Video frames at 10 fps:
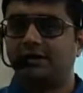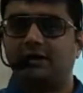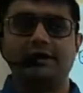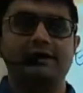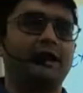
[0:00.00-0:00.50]

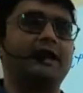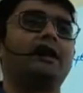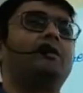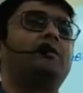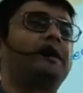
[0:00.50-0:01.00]
Okay, like
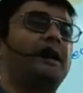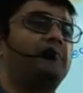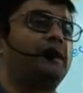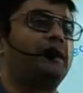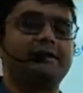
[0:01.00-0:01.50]
what
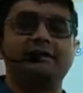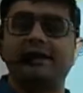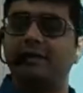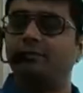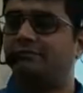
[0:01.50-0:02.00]
happened at the
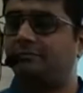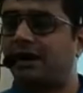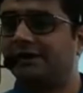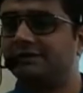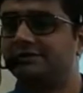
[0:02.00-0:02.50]
time of
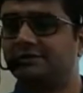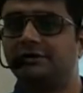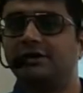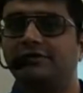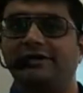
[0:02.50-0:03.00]

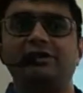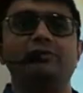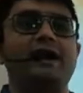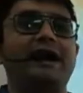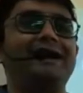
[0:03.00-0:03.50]
partition when
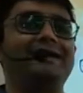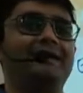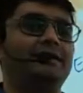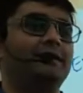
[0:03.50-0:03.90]
you had